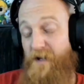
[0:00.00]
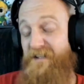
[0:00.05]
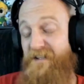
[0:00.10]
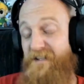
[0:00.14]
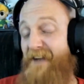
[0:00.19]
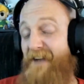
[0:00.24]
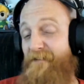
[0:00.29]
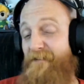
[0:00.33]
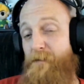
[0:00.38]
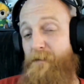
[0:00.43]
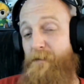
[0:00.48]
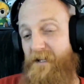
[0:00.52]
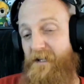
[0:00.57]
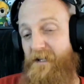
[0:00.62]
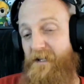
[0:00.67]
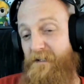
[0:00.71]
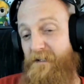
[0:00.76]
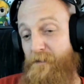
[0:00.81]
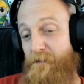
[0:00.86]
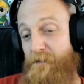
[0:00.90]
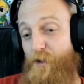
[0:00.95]
have to be like
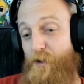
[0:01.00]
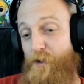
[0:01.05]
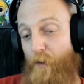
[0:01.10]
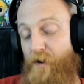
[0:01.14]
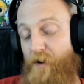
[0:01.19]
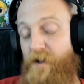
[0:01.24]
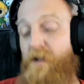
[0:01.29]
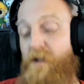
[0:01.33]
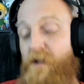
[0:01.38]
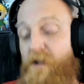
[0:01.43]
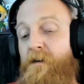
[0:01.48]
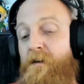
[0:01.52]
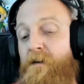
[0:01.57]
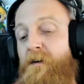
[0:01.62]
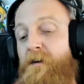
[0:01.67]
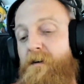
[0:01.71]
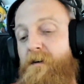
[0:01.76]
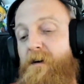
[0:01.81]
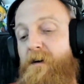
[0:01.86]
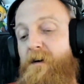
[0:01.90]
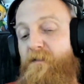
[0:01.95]
the majority
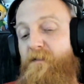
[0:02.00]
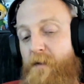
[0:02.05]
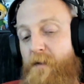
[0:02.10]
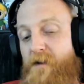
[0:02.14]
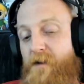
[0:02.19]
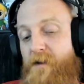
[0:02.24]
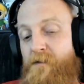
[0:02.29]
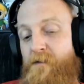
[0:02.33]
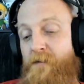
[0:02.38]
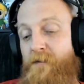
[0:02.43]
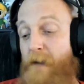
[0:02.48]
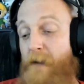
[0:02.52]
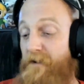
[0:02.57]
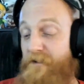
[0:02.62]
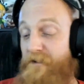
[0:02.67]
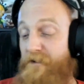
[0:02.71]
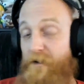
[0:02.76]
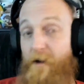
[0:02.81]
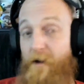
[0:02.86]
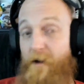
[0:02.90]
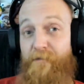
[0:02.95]
of the menu. I
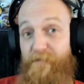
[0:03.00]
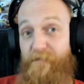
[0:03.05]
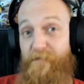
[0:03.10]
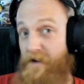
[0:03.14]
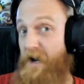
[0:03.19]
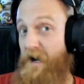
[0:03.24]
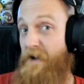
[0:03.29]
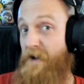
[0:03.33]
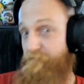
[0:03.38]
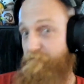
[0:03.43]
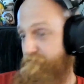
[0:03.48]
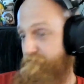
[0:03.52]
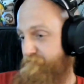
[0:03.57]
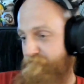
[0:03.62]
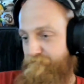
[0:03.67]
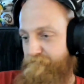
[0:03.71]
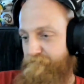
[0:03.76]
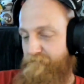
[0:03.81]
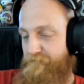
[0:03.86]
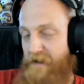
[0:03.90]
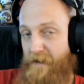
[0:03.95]
myself, I'm
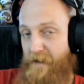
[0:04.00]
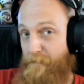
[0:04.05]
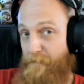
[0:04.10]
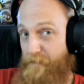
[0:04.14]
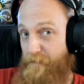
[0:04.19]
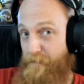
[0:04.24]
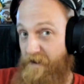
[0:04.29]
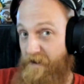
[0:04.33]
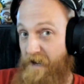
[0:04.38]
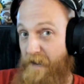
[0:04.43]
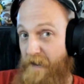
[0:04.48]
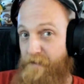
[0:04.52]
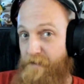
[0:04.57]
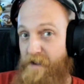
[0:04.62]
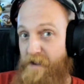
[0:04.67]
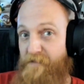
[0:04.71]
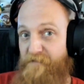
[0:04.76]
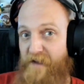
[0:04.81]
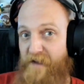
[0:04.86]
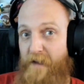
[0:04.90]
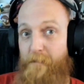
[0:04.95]
a big
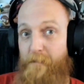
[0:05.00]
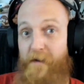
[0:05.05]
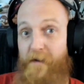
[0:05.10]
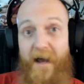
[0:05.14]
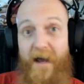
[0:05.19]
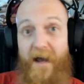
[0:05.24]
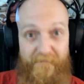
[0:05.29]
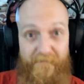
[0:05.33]
IPA fan, but I